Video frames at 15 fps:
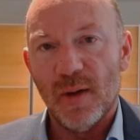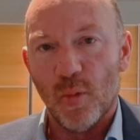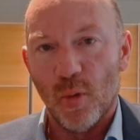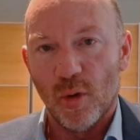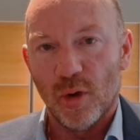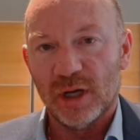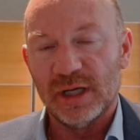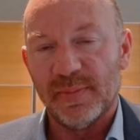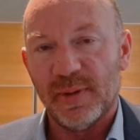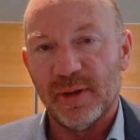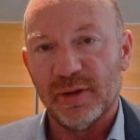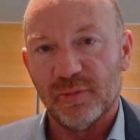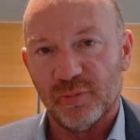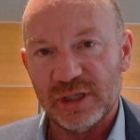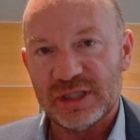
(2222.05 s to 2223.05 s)
warned
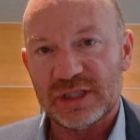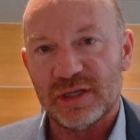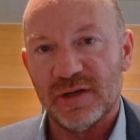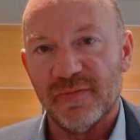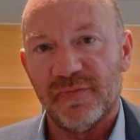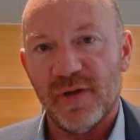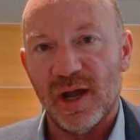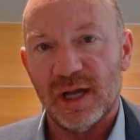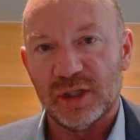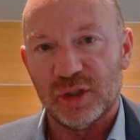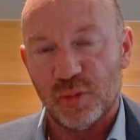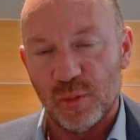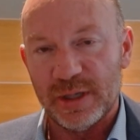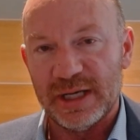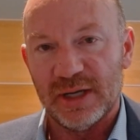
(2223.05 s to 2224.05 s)
about the risk of
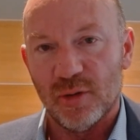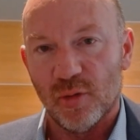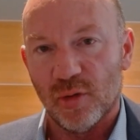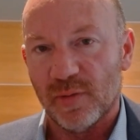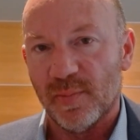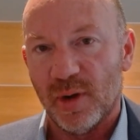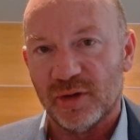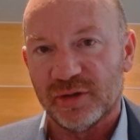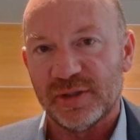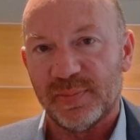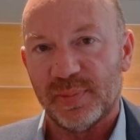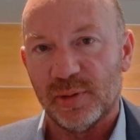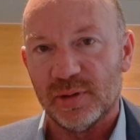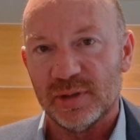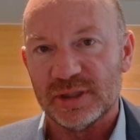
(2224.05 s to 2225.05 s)
twinning or
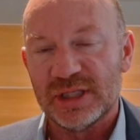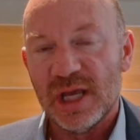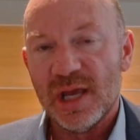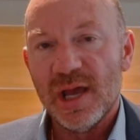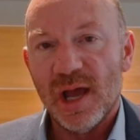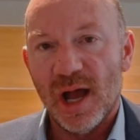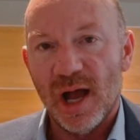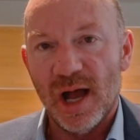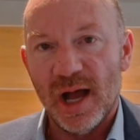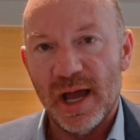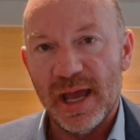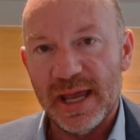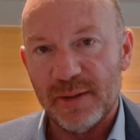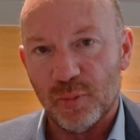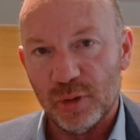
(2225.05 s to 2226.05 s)
multiples,
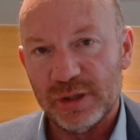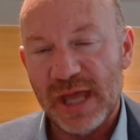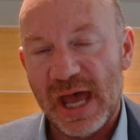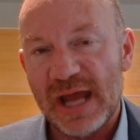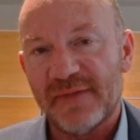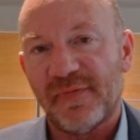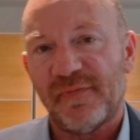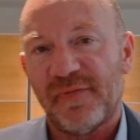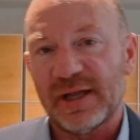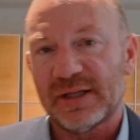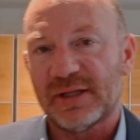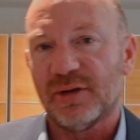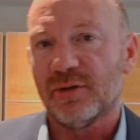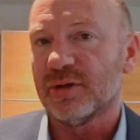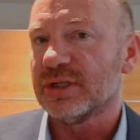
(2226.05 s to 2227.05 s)
and would that have
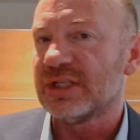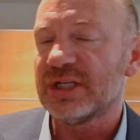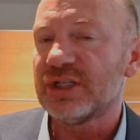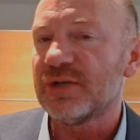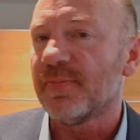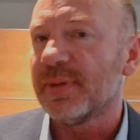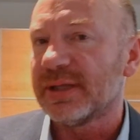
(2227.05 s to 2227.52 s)
affected her decision?